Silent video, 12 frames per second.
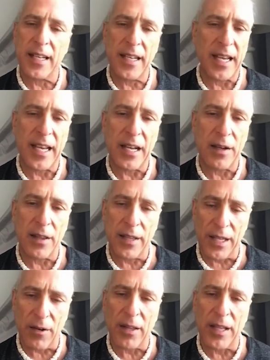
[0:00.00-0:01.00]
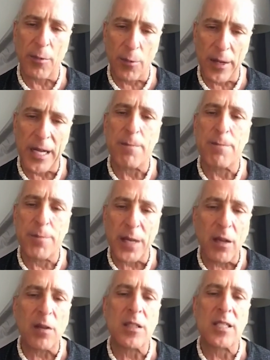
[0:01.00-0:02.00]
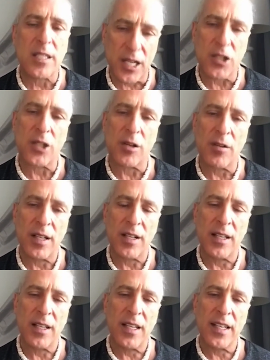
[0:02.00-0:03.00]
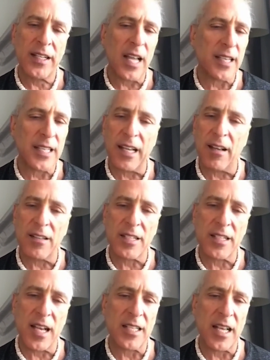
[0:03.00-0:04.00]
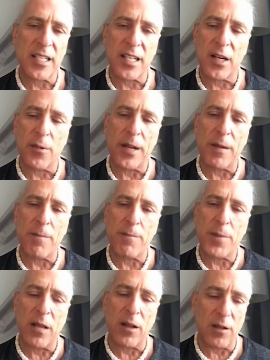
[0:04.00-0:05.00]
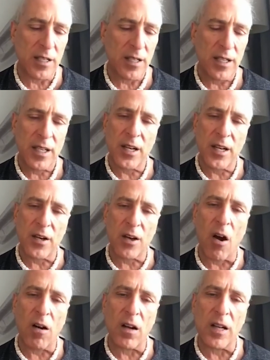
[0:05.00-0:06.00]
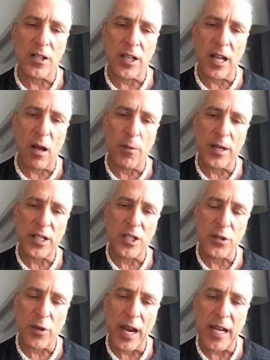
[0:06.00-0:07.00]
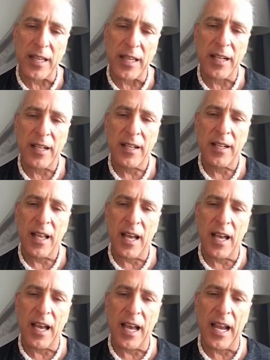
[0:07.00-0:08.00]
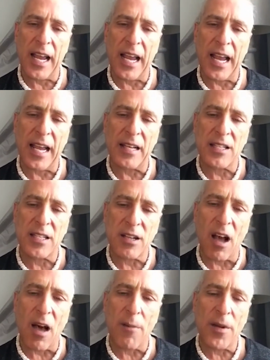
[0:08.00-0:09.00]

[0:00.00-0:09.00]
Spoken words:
it literally rebuilds tissue. Nothing else does that. It's going to rebuild your cartilage and help re-strengthen and stop